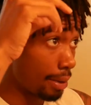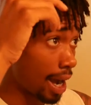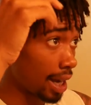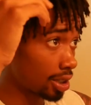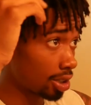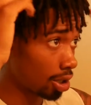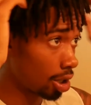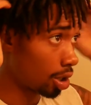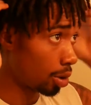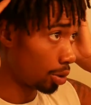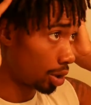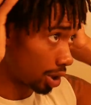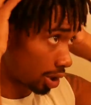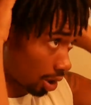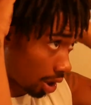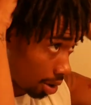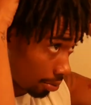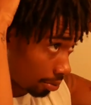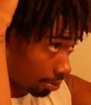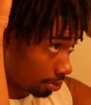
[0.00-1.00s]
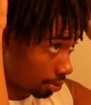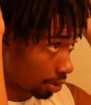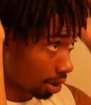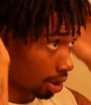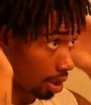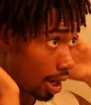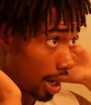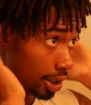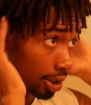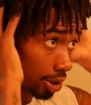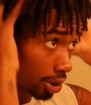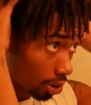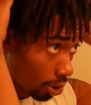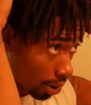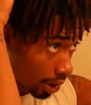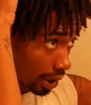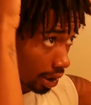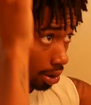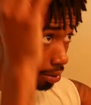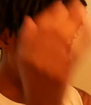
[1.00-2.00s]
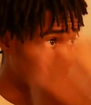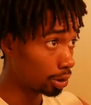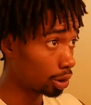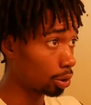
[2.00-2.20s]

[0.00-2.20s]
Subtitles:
back to her with something. I used to go get them